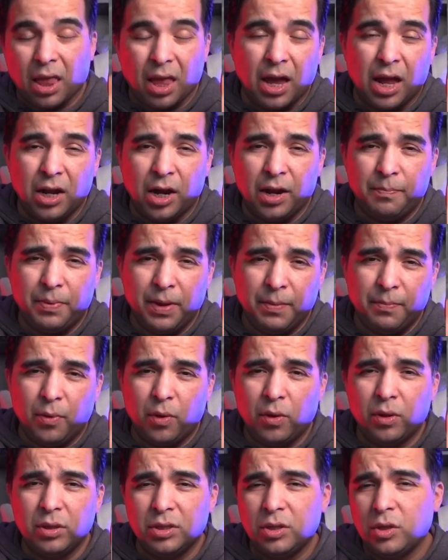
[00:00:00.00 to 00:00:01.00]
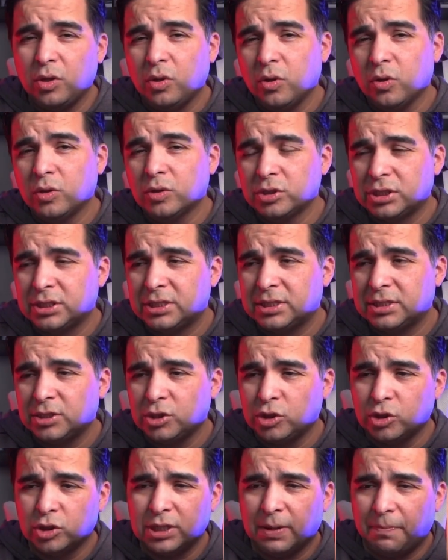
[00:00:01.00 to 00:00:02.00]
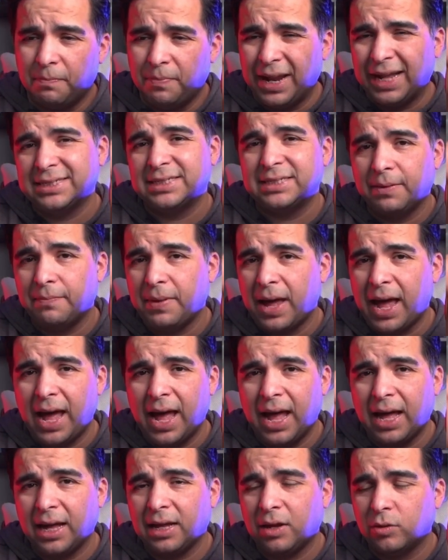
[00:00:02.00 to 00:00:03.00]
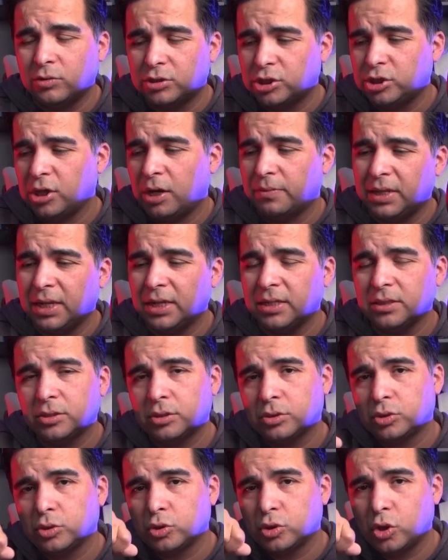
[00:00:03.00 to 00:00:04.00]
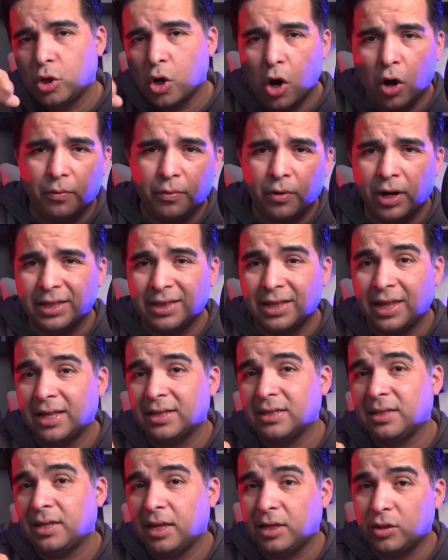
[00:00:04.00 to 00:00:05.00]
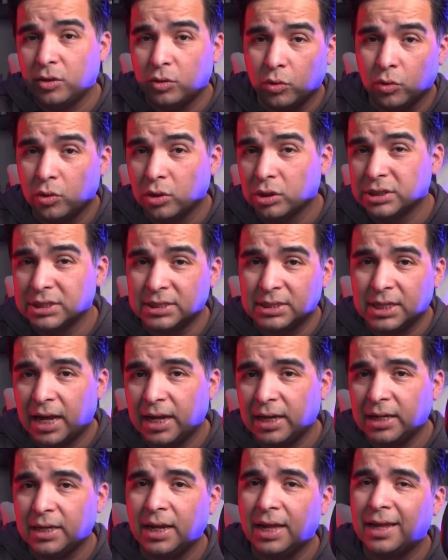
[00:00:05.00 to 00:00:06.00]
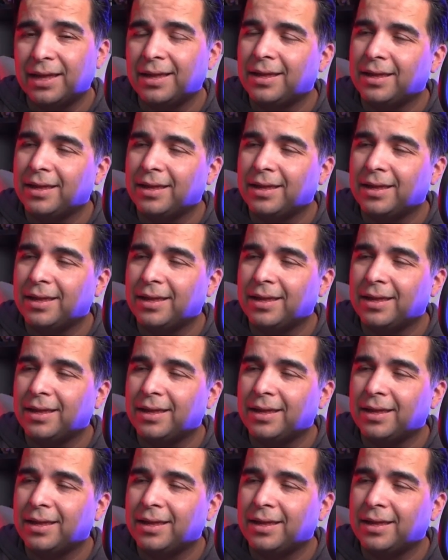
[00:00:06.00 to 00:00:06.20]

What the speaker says: A lot of people use a plastic bag or something to cover and then they do the design.